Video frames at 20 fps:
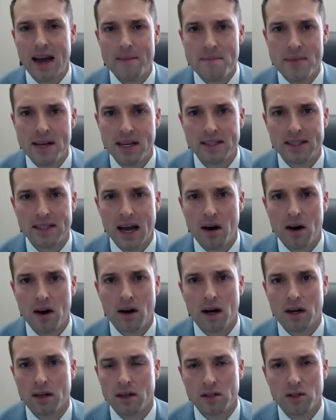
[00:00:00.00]
miss out
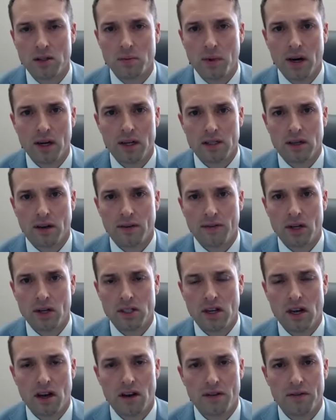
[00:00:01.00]
on too much of their
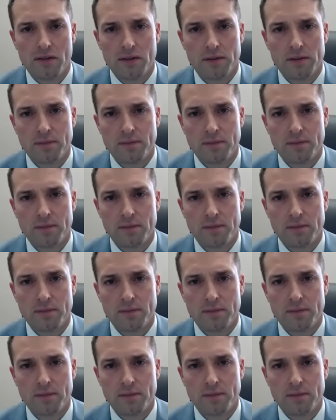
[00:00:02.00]
stuff.